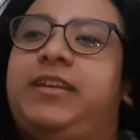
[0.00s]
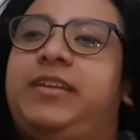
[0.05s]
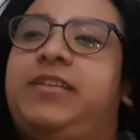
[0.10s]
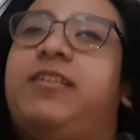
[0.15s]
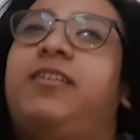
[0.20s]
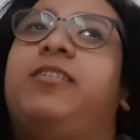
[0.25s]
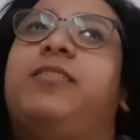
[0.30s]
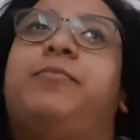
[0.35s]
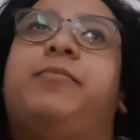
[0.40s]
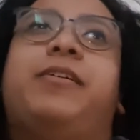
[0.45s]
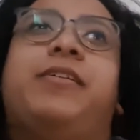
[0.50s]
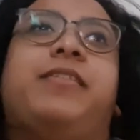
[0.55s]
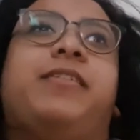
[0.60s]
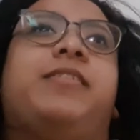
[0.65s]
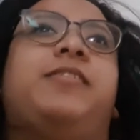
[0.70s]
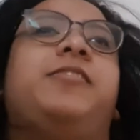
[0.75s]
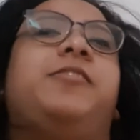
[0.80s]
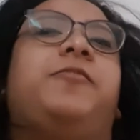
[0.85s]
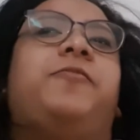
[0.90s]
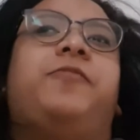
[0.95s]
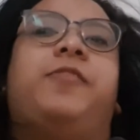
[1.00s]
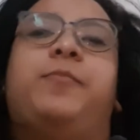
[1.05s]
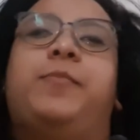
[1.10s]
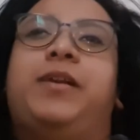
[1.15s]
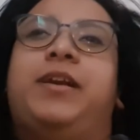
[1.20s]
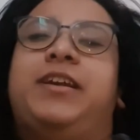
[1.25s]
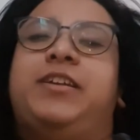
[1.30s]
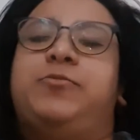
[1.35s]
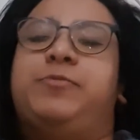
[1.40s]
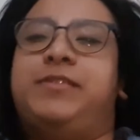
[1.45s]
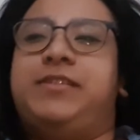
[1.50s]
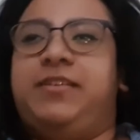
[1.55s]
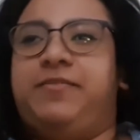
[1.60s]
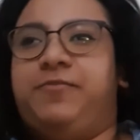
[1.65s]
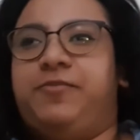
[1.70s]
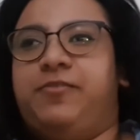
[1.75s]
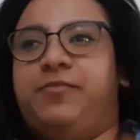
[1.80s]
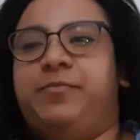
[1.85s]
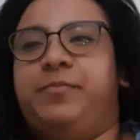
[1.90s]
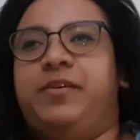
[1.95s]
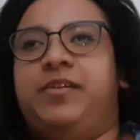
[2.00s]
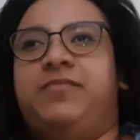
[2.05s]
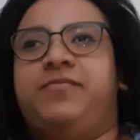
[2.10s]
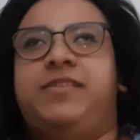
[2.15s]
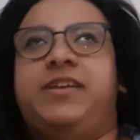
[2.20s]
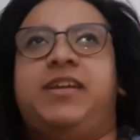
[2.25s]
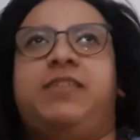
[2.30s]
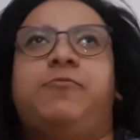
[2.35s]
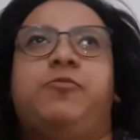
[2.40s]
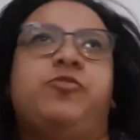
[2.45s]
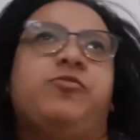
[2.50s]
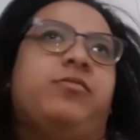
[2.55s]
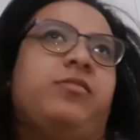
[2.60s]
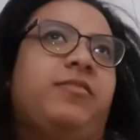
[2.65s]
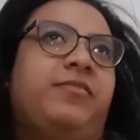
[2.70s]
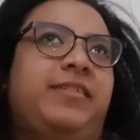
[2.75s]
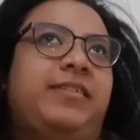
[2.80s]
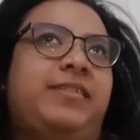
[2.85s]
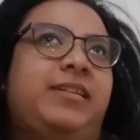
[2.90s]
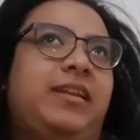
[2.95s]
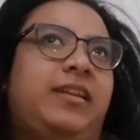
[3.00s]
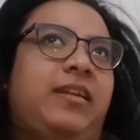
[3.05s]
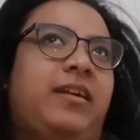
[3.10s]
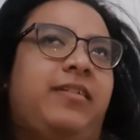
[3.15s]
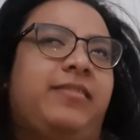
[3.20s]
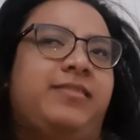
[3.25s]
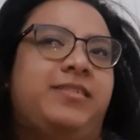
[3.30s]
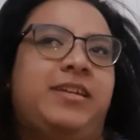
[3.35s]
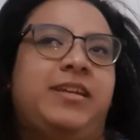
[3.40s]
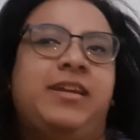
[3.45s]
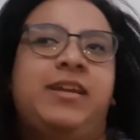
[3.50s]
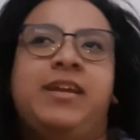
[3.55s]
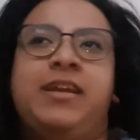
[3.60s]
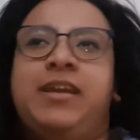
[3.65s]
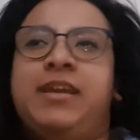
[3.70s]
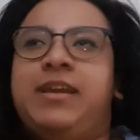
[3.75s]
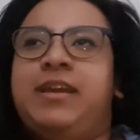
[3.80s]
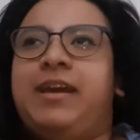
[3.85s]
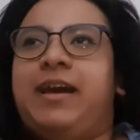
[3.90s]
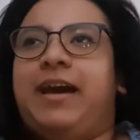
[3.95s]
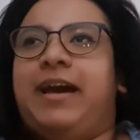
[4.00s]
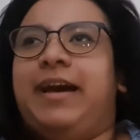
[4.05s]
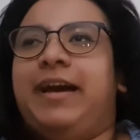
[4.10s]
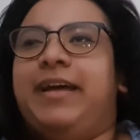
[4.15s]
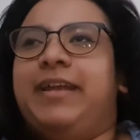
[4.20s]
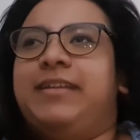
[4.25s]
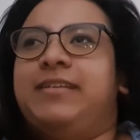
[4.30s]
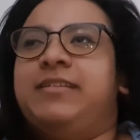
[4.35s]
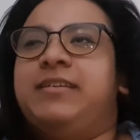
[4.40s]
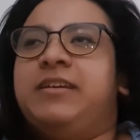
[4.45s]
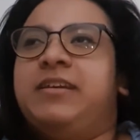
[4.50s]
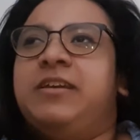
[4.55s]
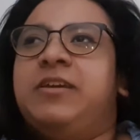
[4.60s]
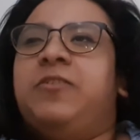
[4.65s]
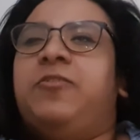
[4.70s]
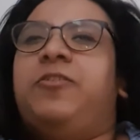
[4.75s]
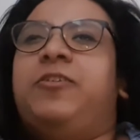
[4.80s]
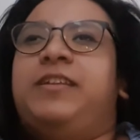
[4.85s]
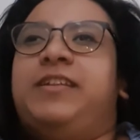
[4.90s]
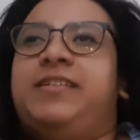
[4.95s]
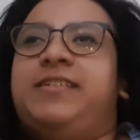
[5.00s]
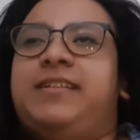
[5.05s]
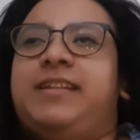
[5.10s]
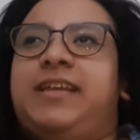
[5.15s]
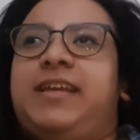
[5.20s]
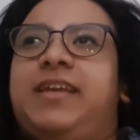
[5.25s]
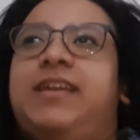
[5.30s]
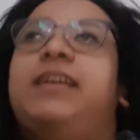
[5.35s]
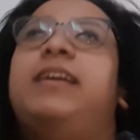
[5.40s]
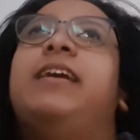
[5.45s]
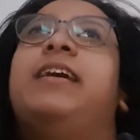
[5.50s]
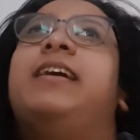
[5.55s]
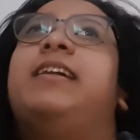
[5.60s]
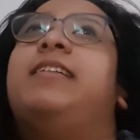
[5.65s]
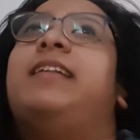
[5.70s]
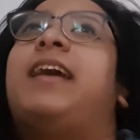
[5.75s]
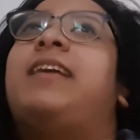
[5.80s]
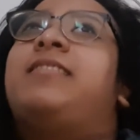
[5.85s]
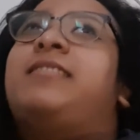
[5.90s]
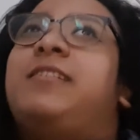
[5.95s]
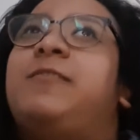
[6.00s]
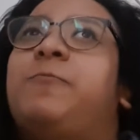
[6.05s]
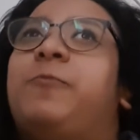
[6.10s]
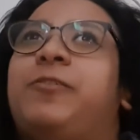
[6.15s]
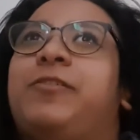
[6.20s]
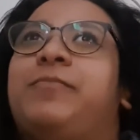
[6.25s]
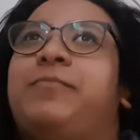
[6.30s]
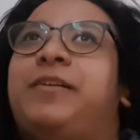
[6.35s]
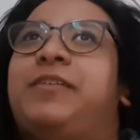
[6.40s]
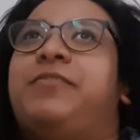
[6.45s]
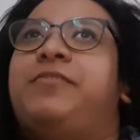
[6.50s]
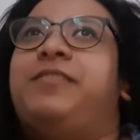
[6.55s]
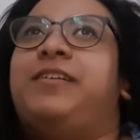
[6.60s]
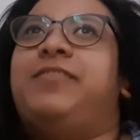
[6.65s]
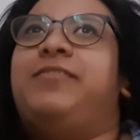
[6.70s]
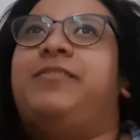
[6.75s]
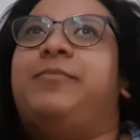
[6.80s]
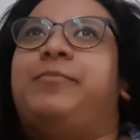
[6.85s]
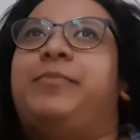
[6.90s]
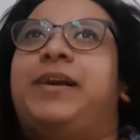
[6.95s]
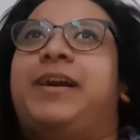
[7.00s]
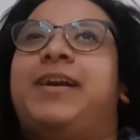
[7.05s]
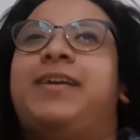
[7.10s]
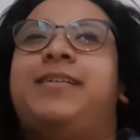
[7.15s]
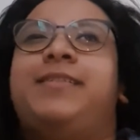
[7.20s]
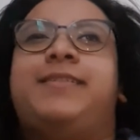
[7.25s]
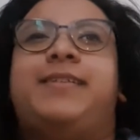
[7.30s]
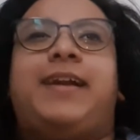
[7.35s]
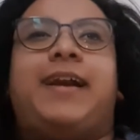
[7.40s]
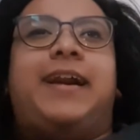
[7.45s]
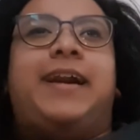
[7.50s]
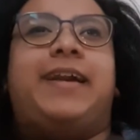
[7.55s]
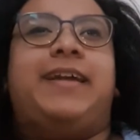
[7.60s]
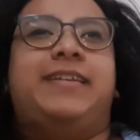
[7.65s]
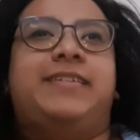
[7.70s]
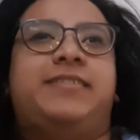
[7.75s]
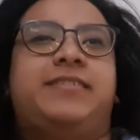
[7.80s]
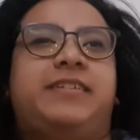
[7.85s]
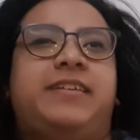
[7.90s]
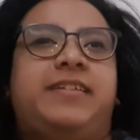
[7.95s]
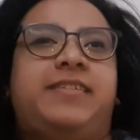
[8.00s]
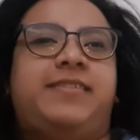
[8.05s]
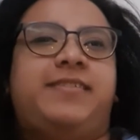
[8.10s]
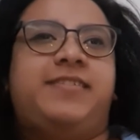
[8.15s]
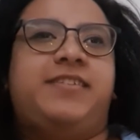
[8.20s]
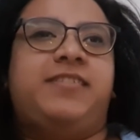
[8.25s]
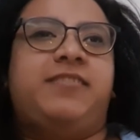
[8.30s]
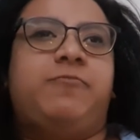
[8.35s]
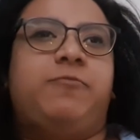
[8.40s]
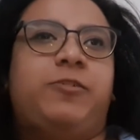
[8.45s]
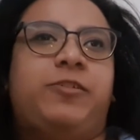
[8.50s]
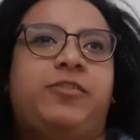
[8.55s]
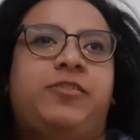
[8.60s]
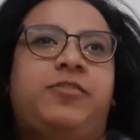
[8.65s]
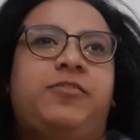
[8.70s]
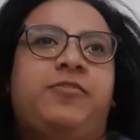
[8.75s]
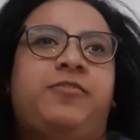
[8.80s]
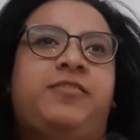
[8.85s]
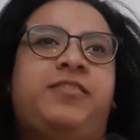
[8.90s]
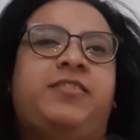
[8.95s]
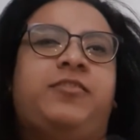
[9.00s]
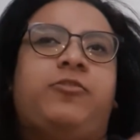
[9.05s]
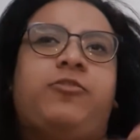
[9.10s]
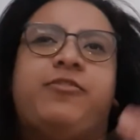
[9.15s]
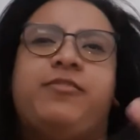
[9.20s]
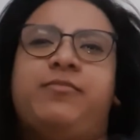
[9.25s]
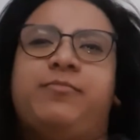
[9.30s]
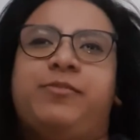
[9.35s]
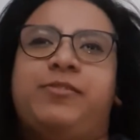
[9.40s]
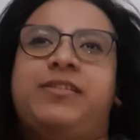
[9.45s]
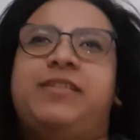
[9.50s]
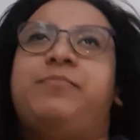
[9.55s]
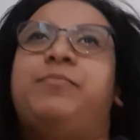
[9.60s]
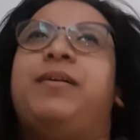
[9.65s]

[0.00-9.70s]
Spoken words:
younger brother for my 24th birthday, which was obviously last year, and honestly it is actually one of my favorite bags, and it's just one of those crossbody